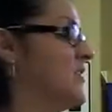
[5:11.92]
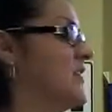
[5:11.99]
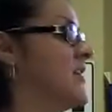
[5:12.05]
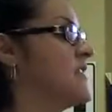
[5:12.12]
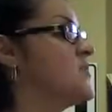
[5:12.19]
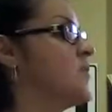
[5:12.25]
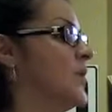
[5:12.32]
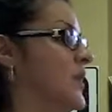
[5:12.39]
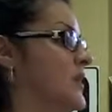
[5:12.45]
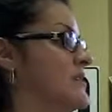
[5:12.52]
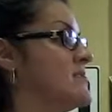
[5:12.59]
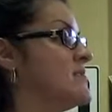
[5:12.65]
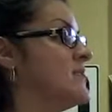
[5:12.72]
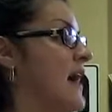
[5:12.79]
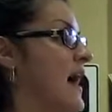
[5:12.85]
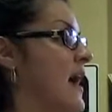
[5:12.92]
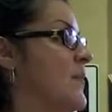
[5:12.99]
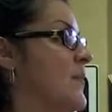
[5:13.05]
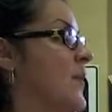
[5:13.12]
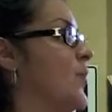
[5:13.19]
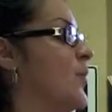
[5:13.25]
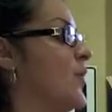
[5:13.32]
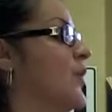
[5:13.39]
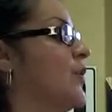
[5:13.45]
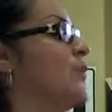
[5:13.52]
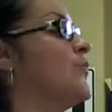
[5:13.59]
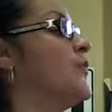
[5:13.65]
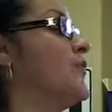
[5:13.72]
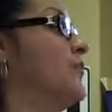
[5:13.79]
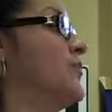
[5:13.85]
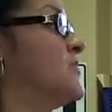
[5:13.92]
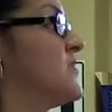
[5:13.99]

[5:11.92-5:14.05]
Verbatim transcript: this we're going to stop and we're going to review